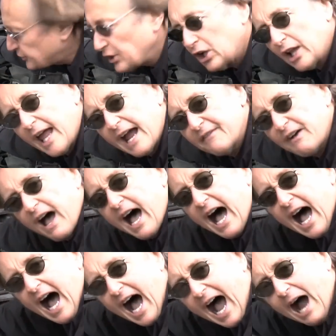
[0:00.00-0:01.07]
still have
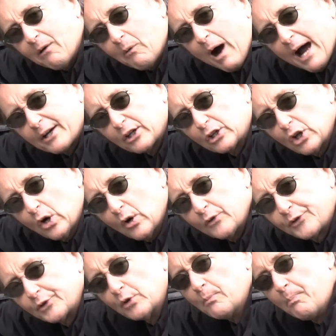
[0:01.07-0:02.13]
hot water going
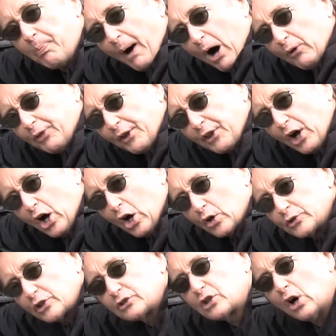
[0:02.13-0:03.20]
through both of the
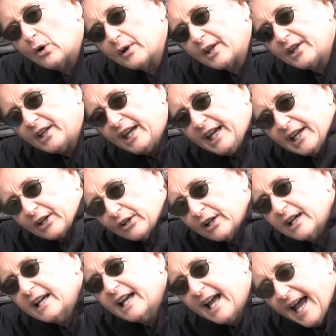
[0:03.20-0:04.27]
hoses going to the heater.
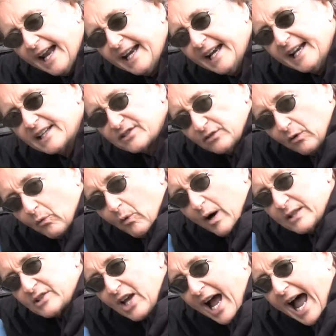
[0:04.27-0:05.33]
And it is,
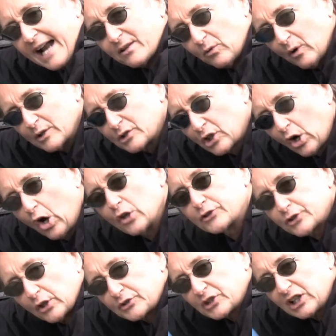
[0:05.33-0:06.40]
one's hot, one's cold,
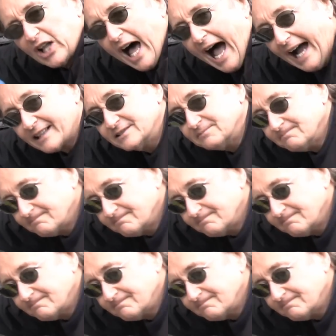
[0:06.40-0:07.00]
so it's clogged.